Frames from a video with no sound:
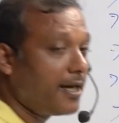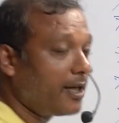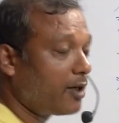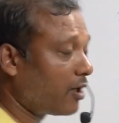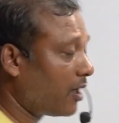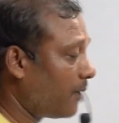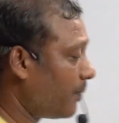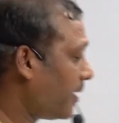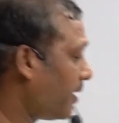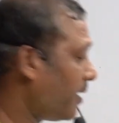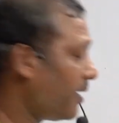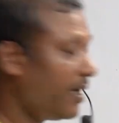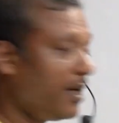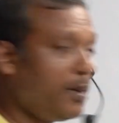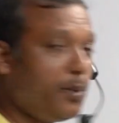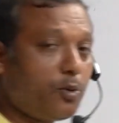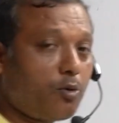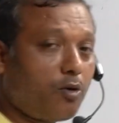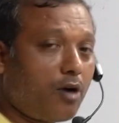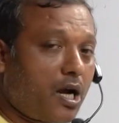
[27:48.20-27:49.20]
economy. If
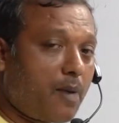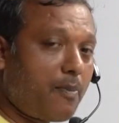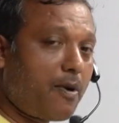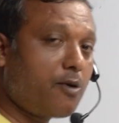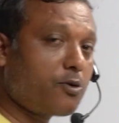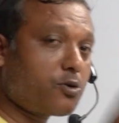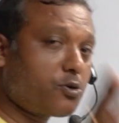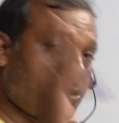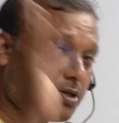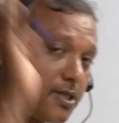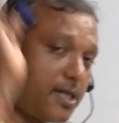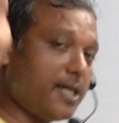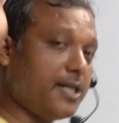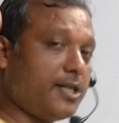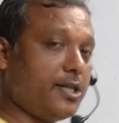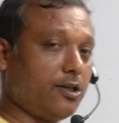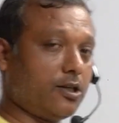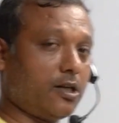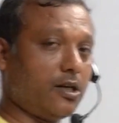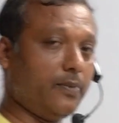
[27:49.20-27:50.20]
you talk about socialist
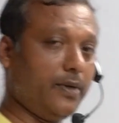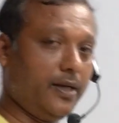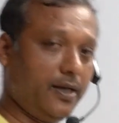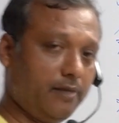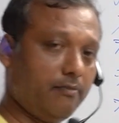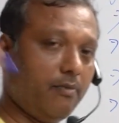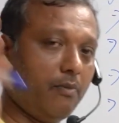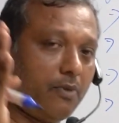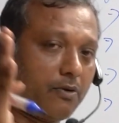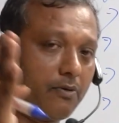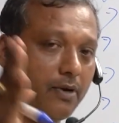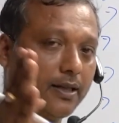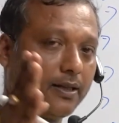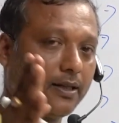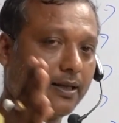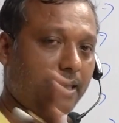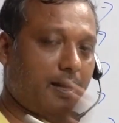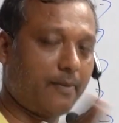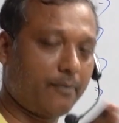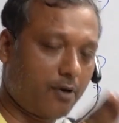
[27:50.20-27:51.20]
economy, remember one
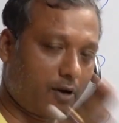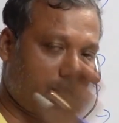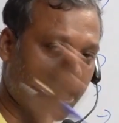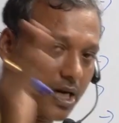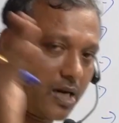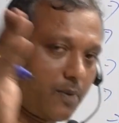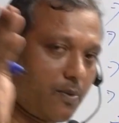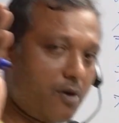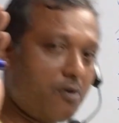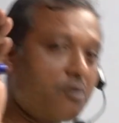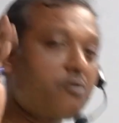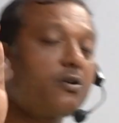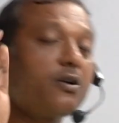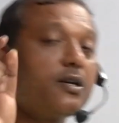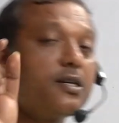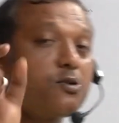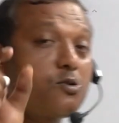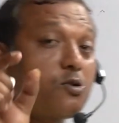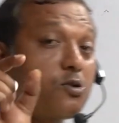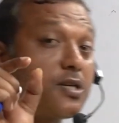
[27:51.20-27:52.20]
thing, I am talking about
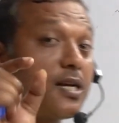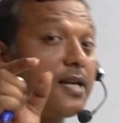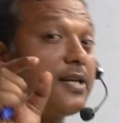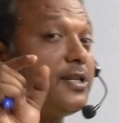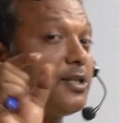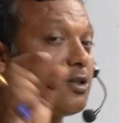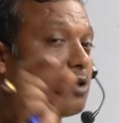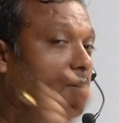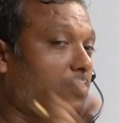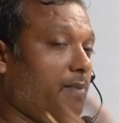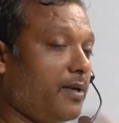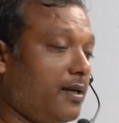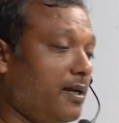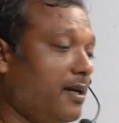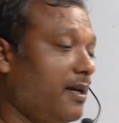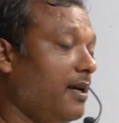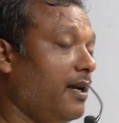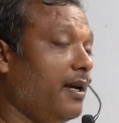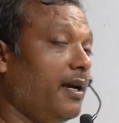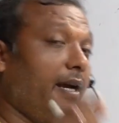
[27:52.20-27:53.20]
socialist economy.
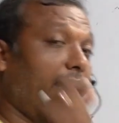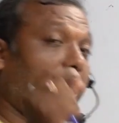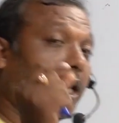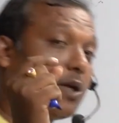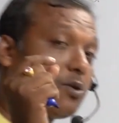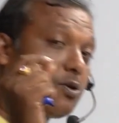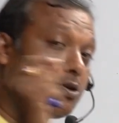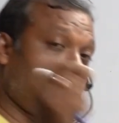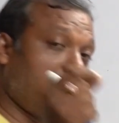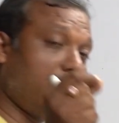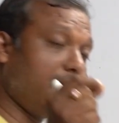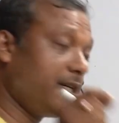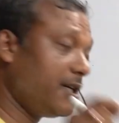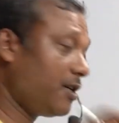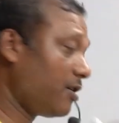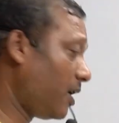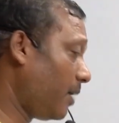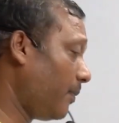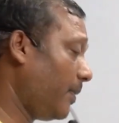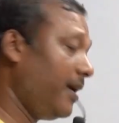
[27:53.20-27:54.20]
In a socialist
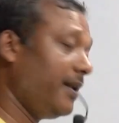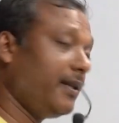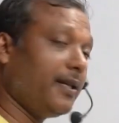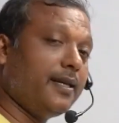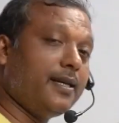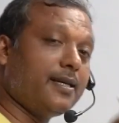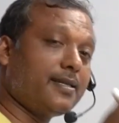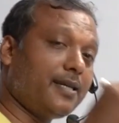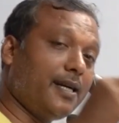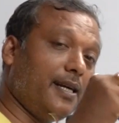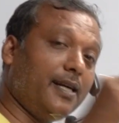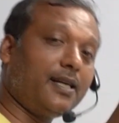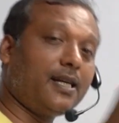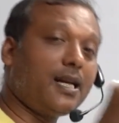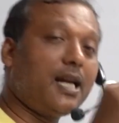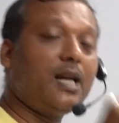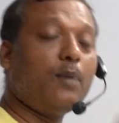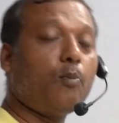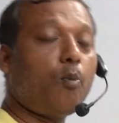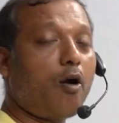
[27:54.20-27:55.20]
economy, there is a
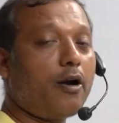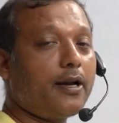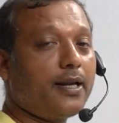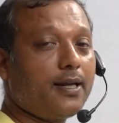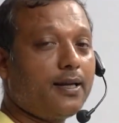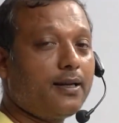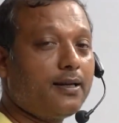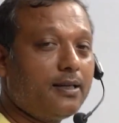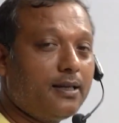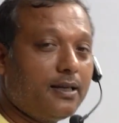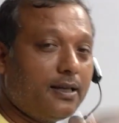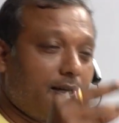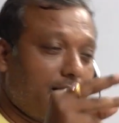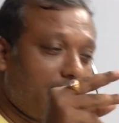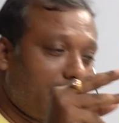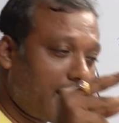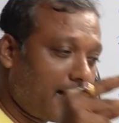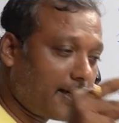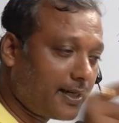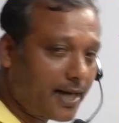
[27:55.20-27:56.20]
central body
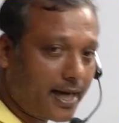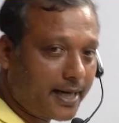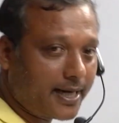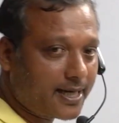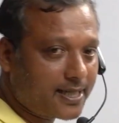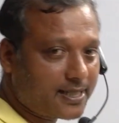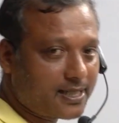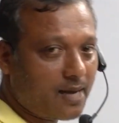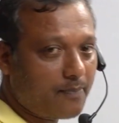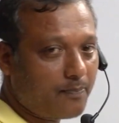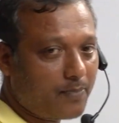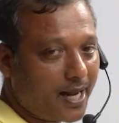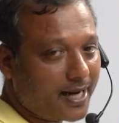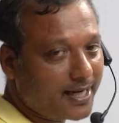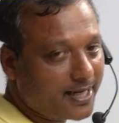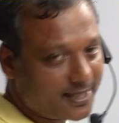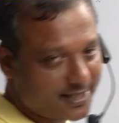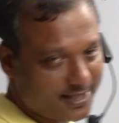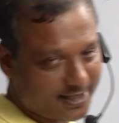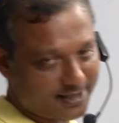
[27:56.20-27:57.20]
that directs the
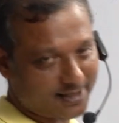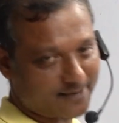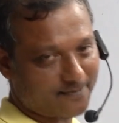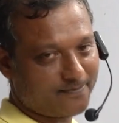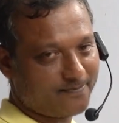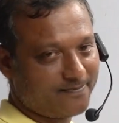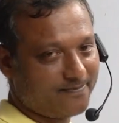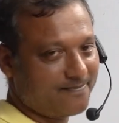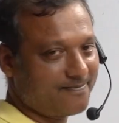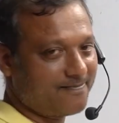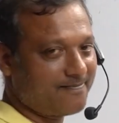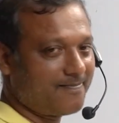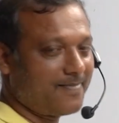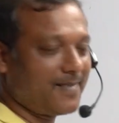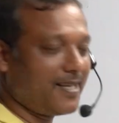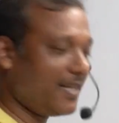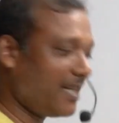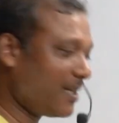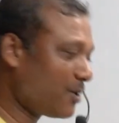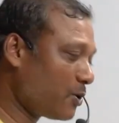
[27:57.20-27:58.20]
planning system.
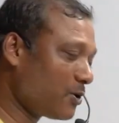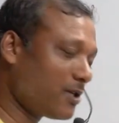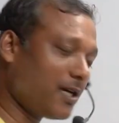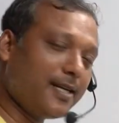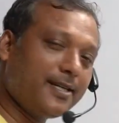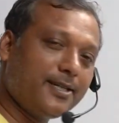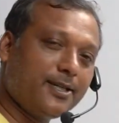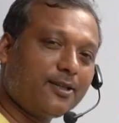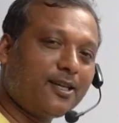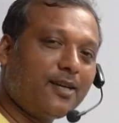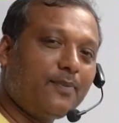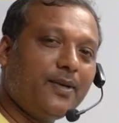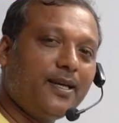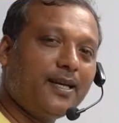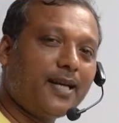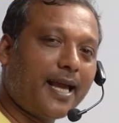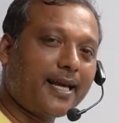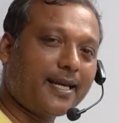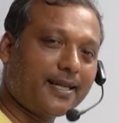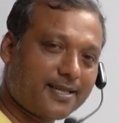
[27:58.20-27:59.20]
In a socialist economy
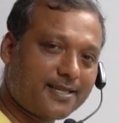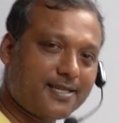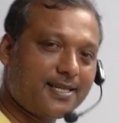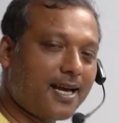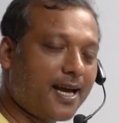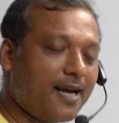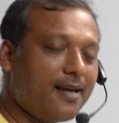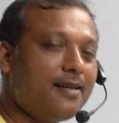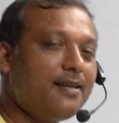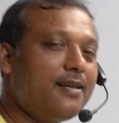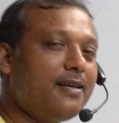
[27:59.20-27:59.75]
like Russia,